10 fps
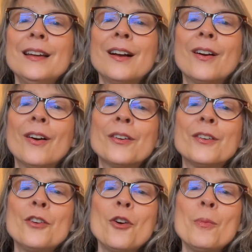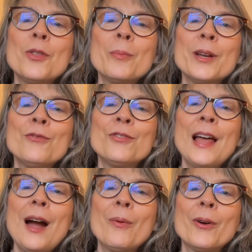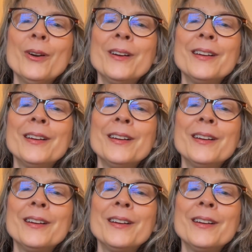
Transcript: a garden gnome with a big flower.